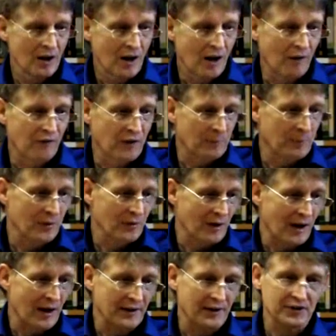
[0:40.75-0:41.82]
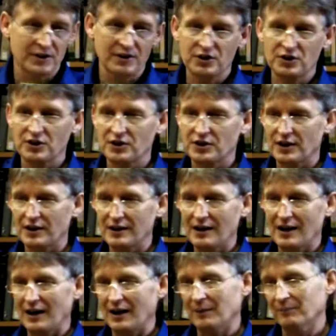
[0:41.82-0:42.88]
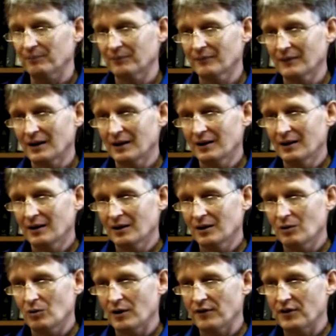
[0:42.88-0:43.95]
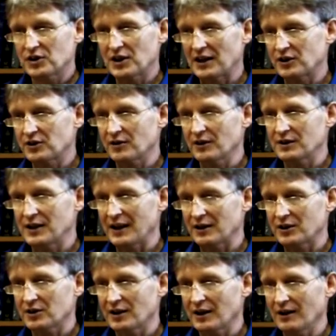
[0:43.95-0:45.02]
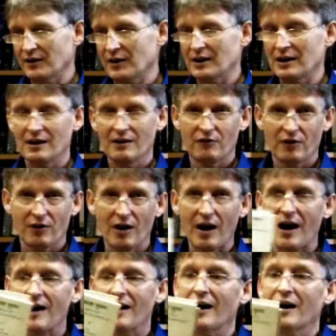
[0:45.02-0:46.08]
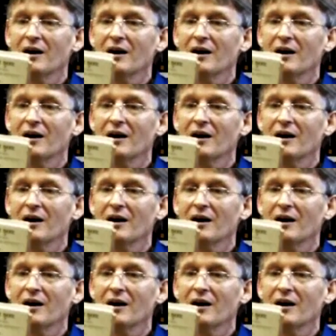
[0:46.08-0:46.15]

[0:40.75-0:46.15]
of the Puranas, and this is the one of the Sanskrit texts, the Varaha